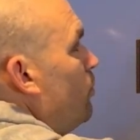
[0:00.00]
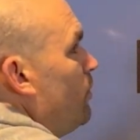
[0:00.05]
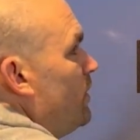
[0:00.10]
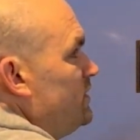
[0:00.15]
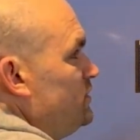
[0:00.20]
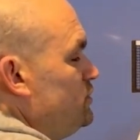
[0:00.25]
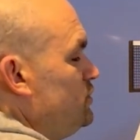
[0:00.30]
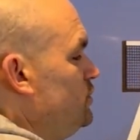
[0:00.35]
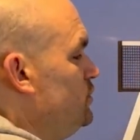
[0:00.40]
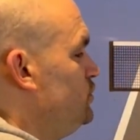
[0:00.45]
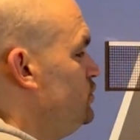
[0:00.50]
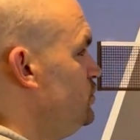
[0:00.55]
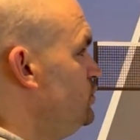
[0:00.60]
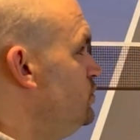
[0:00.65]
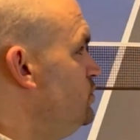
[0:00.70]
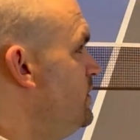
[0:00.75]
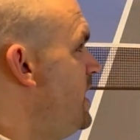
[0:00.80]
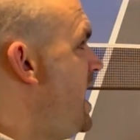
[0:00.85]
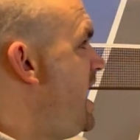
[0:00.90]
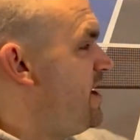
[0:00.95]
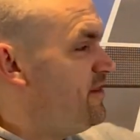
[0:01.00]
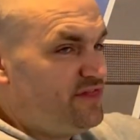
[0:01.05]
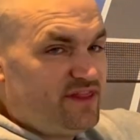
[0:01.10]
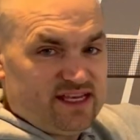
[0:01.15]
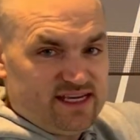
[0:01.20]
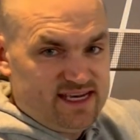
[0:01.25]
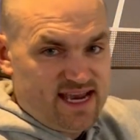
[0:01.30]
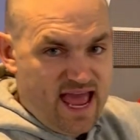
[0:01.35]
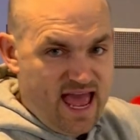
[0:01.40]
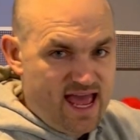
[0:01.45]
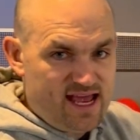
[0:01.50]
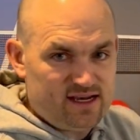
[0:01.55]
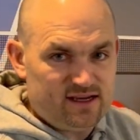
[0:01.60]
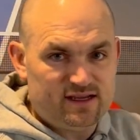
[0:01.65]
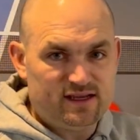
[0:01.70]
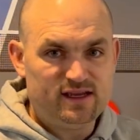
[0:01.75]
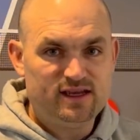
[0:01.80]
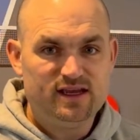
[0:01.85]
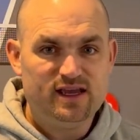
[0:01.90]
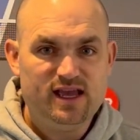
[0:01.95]
want to do at the net
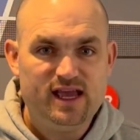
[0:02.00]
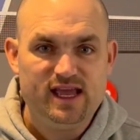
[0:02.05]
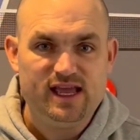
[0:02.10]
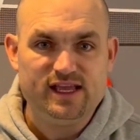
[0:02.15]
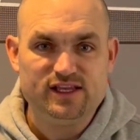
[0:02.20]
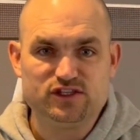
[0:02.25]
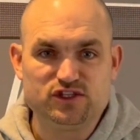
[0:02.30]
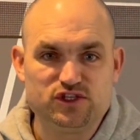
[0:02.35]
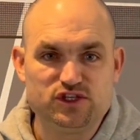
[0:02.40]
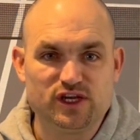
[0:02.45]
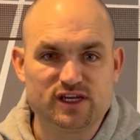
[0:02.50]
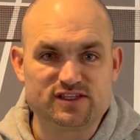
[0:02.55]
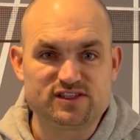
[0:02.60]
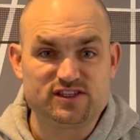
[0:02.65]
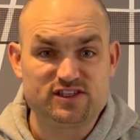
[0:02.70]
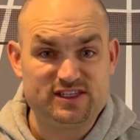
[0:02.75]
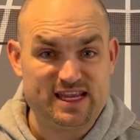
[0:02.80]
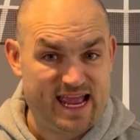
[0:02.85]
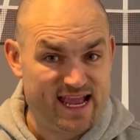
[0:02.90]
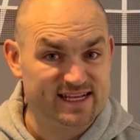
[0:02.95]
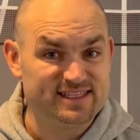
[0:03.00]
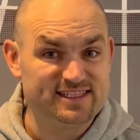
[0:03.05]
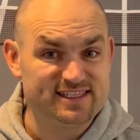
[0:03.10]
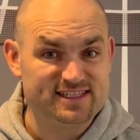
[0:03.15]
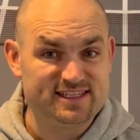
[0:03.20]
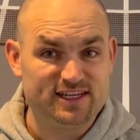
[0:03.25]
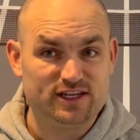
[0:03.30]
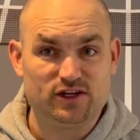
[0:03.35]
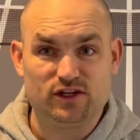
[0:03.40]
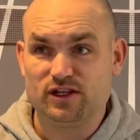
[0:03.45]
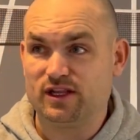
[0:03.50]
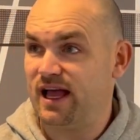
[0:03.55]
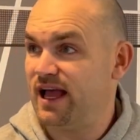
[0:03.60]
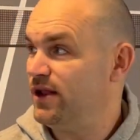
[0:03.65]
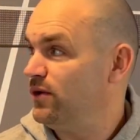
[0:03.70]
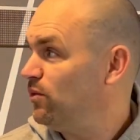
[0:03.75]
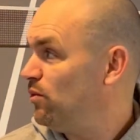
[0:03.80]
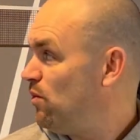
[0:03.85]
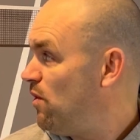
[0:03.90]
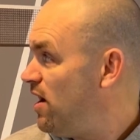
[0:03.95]
is just stand still
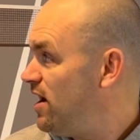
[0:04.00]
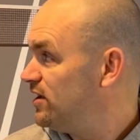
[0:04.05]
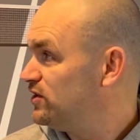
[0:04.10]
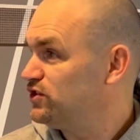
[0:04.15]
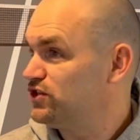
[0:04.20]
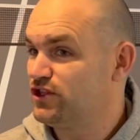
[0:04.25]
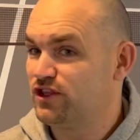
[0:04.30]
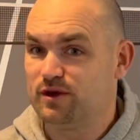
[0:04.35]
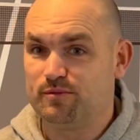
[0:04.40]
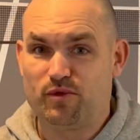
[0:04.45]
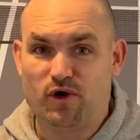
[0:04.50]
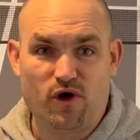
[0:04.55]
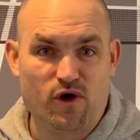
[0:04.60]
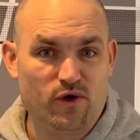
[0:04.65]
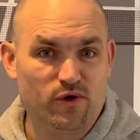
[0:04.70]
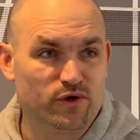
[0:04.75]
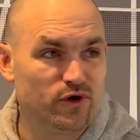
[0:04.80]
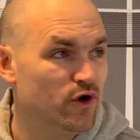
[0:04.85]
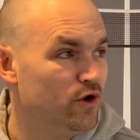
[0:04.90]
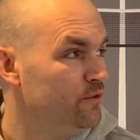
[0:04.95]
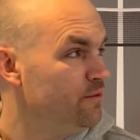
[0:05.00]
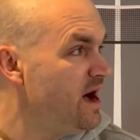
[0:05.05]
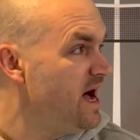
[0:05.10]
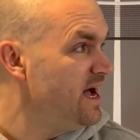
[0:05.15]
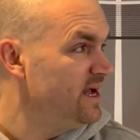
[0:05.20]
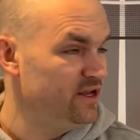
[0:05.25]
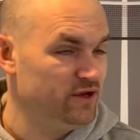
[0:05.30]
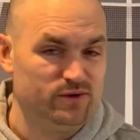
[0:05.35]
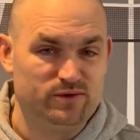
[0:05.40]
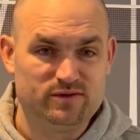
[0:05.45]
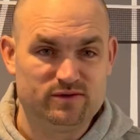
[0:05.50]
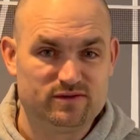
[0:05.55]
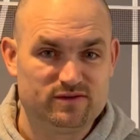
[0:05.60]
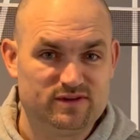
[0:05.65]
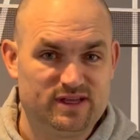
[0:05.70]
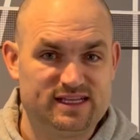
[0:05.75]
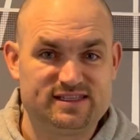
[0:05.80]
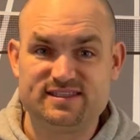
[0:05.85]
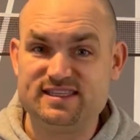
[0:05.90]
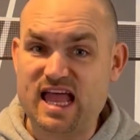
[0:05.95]
and watch the ball go by you.
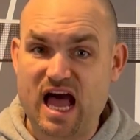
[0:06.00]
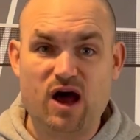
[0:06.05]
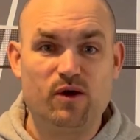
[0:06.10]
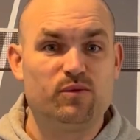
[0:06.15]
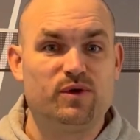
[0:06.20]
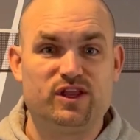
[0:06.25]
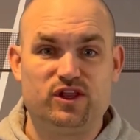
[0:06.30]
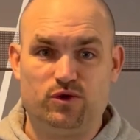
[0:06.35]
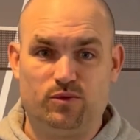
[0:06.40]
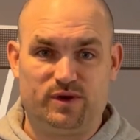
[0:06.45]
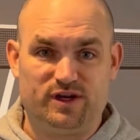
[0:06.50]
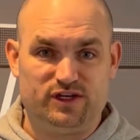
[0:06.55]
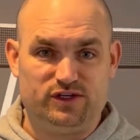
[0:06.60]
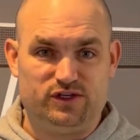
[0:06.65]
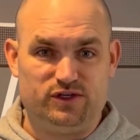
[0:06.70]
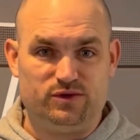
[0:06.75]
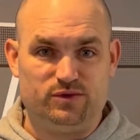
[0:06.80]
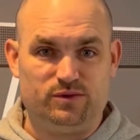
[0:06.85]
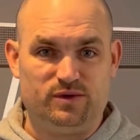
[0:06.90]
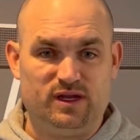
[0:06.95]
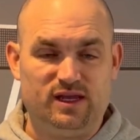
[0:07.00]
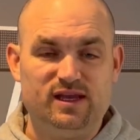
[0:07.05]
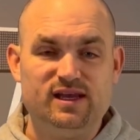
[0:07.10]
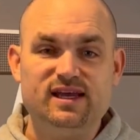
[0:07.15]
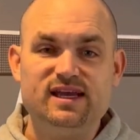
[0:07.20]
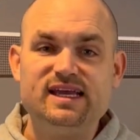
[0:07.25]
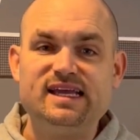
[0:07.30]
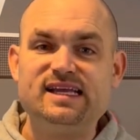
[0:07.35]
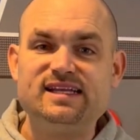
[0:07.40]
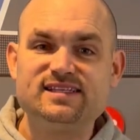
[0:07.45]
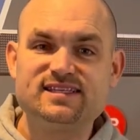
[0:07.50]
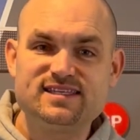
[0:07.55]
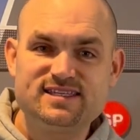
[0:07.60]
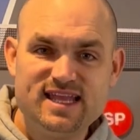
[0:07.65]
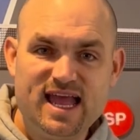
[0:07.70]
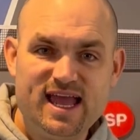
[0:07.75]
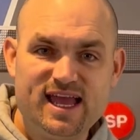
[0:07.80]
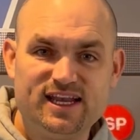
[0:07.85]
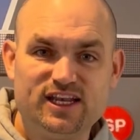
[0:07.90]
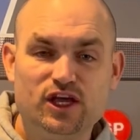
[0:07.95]
That's not what you want to do.
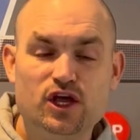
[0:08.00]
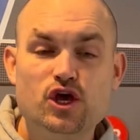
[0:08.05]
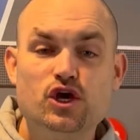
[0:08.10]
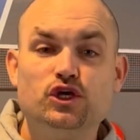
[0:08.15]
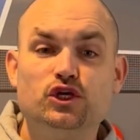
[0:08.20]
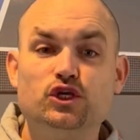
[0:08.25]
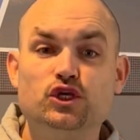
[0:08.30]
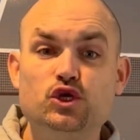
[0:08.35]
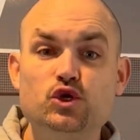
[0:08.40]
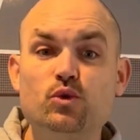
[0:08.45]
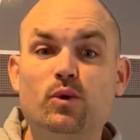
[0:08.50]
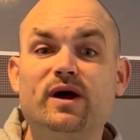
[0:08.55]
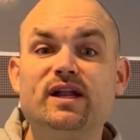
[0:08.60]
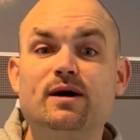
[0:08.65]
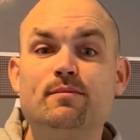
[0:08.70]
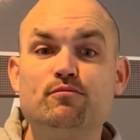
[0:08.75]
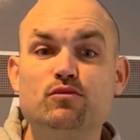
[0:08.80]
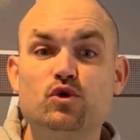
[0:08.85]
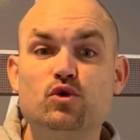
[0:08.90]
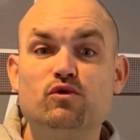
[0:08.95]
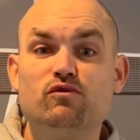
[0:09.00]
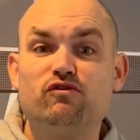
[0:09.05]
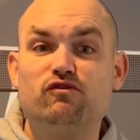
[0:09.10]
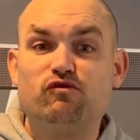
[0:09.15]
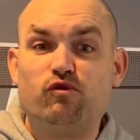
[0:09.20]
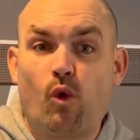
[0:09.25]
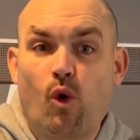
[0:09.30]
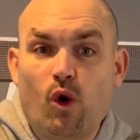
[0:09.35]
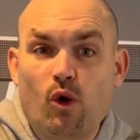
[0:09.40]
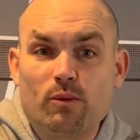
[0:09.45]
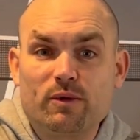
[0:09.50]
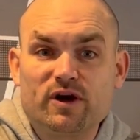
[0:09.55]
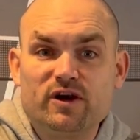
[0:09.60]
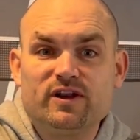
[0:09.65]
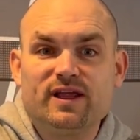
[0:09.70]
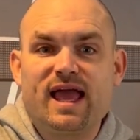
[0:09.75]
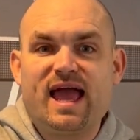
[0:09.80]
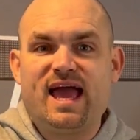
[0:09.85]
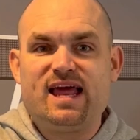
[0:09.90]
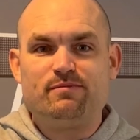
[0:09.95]
Instead, you want to move
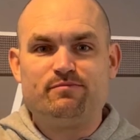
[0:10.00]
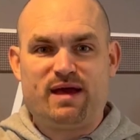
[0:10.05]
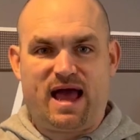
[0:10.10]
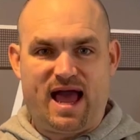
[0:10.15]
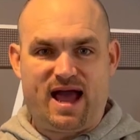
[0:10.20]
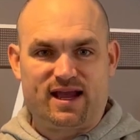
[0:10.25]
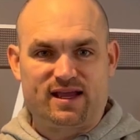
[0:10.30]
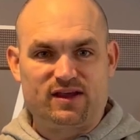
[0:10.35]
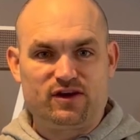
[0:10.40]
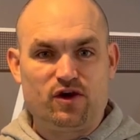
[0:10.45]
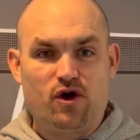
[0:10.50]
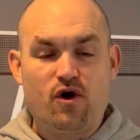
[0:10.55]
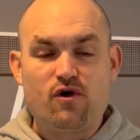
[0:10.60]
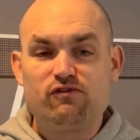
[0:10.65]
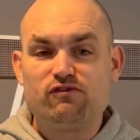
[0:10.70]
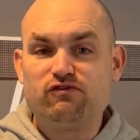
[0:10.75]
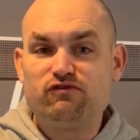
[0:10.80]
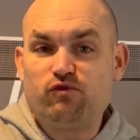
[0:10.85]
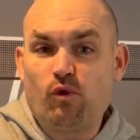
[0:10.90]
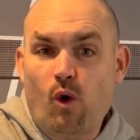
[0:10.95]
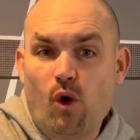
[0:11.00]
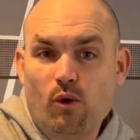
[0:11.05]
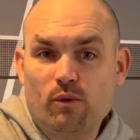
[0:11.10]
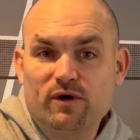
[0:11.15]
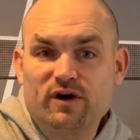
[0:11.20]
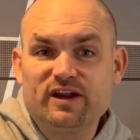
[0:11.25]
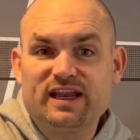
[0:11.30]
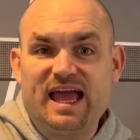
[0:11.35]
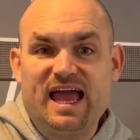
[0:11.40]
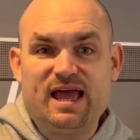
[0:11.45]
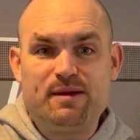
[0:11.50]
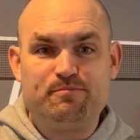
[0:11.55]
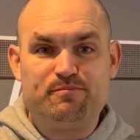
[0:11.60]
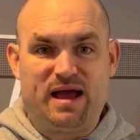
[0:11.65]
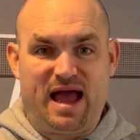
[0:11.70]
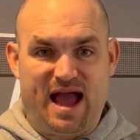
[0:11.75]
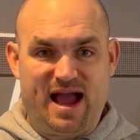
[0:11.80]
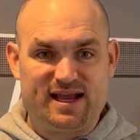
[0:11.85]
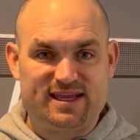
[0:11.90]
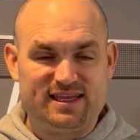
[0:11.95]
forward and back, forward and
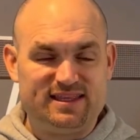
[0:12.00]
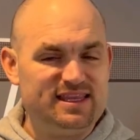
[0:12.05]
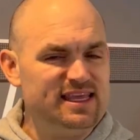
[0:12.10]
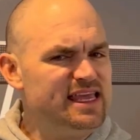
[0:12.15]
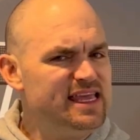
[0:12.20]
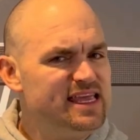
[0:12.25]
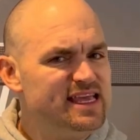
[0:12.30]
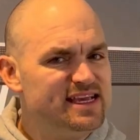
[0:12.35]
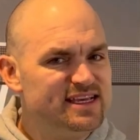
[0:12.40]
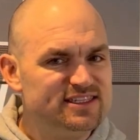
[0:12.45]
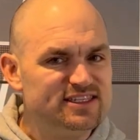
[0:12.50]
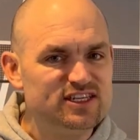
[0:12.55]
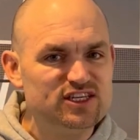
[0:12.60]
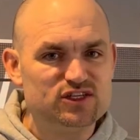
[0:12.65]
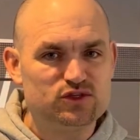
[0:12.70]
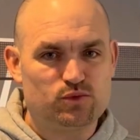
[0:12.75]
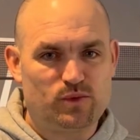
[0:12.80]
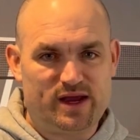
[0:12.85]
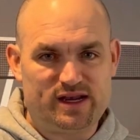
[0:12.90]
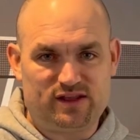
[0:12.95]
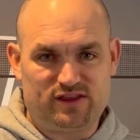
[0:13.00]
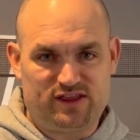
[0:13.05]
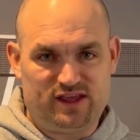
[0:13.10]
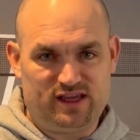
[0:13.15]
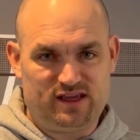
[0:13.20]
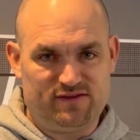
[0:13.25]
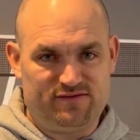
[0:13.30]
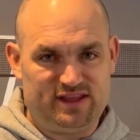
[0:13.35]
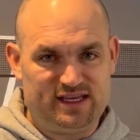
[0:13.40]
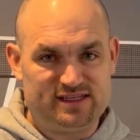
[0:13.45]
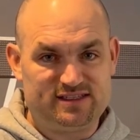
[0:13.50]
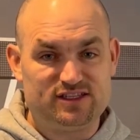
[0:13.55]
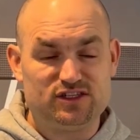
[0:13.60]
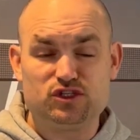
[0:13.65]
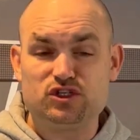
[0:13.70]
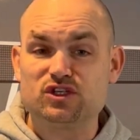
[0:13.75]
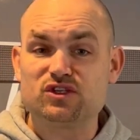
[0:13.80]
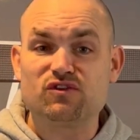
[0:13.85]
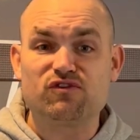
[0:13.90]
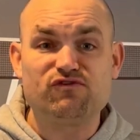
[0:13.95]
back. And the easiest way to think of this is
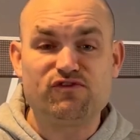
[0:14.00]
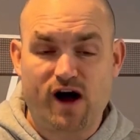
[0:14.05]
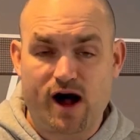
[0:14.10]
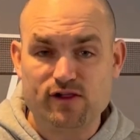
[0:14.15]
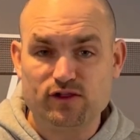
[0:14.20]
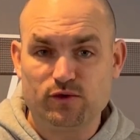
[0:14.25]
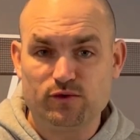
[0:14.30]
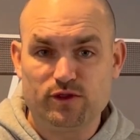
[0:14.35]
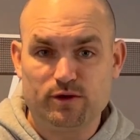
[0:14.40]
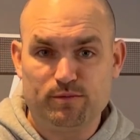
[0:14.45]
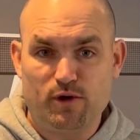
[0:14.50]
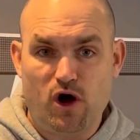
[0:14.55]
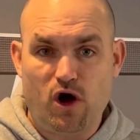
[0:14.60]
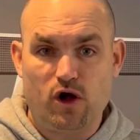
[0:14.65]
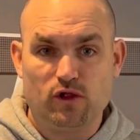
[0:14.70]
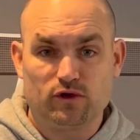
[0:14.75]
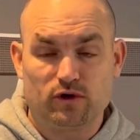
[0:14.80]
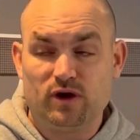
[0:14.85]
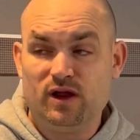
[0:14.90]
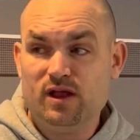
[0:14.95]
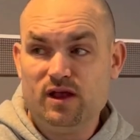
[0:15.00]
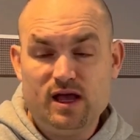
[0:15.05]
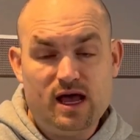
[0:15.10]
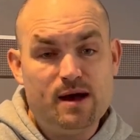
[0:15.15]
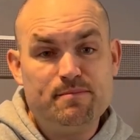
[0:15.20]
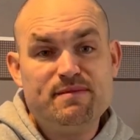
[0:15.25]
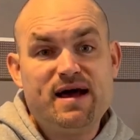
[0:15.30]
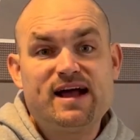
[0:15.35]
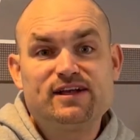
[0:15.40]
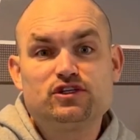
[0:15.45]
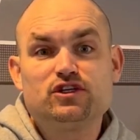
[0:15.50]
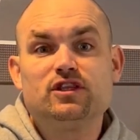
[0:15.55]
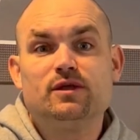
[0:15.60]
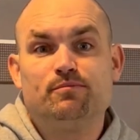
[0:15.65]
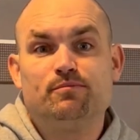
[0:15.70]
just follow the ball, or imagine the